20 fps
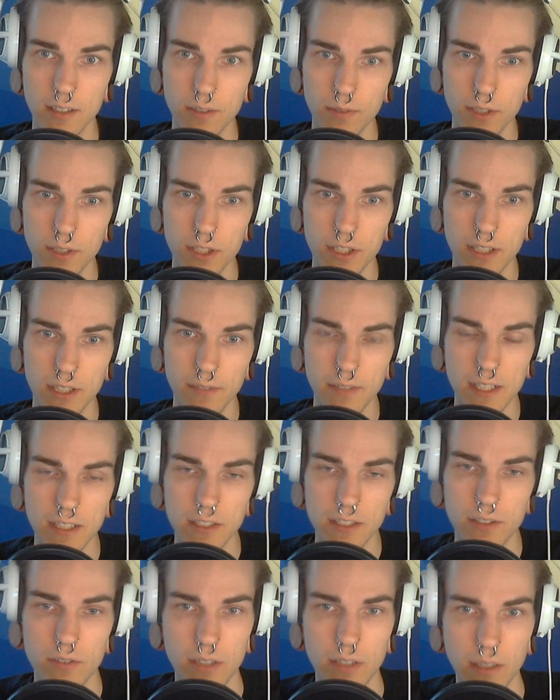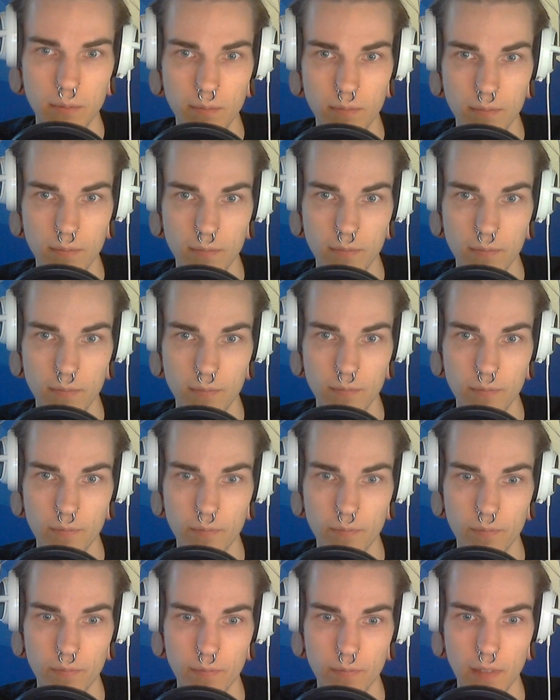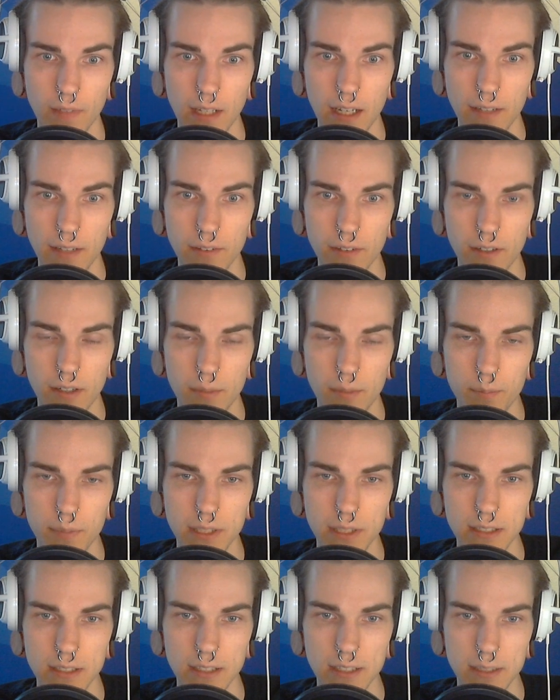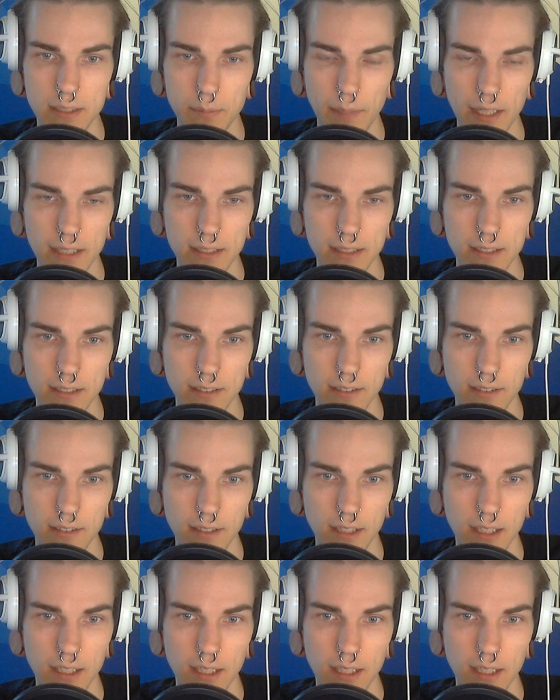Twitch TV stream under PC specs,